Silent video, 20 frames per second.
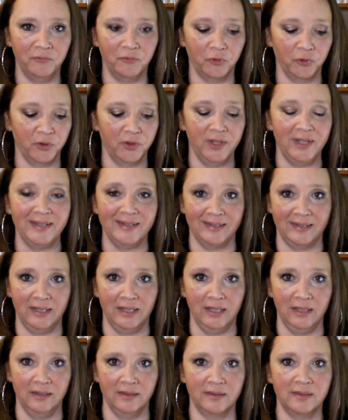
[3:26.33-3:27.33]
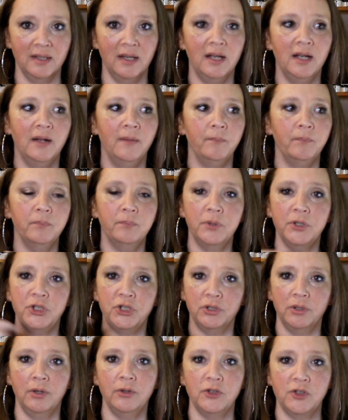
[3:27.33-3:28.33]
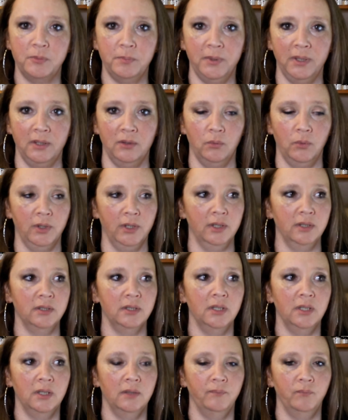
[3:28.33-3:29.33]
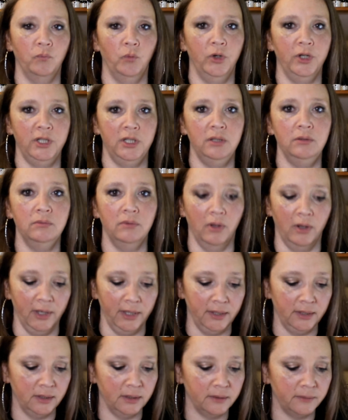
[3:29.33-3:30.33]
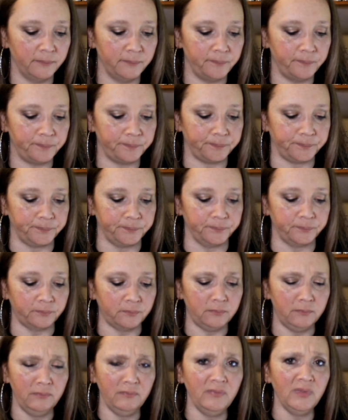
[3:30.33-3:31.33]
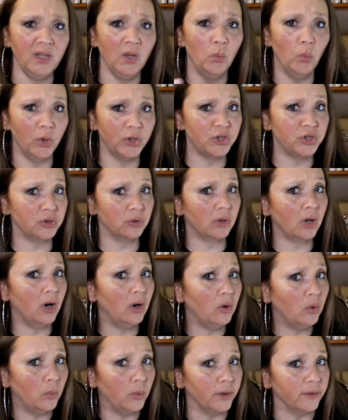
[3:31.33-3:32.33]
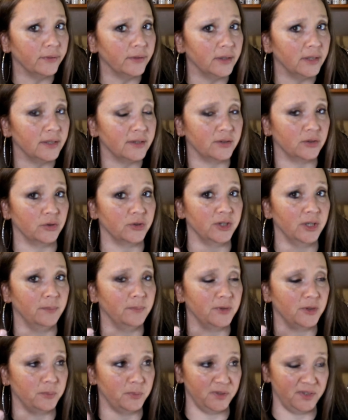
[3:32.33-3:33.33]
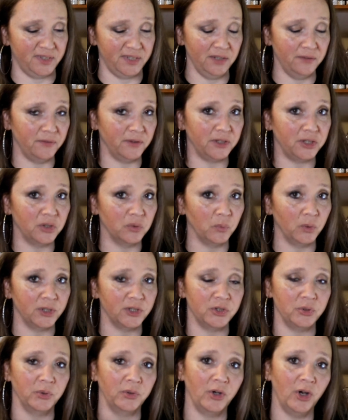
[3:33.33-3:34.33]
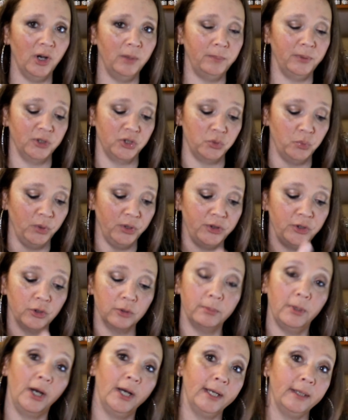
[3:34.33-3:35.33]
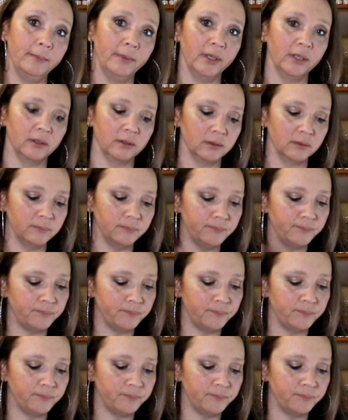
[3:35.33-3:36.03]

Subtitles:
these things. Put your own spin on it. What do you like? What's your goal with it? Is there something specific you're wanting to accomplish with your body butter?